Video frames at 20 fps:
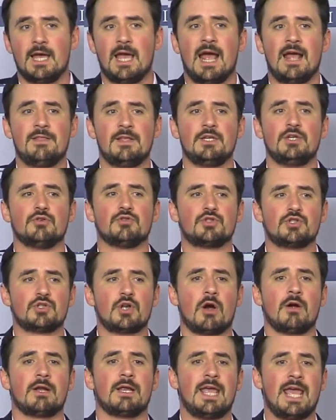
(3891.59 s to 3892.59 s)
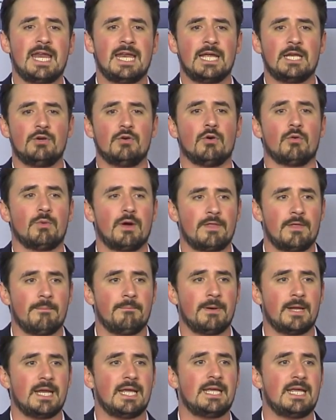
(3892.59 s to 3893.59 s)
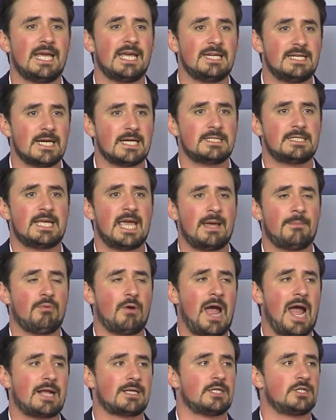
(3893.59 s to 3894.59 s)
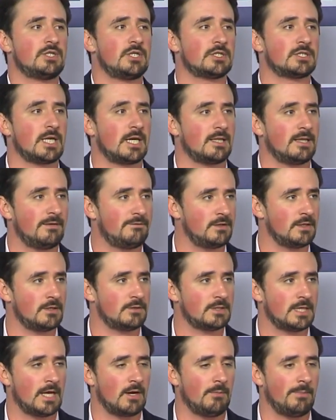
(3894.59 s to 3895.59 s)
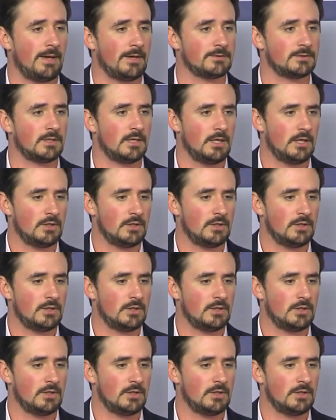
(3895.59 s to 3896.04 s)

And then you'll start getting into a rhythm. But it, it does take practice, just like lifting those kettlebells.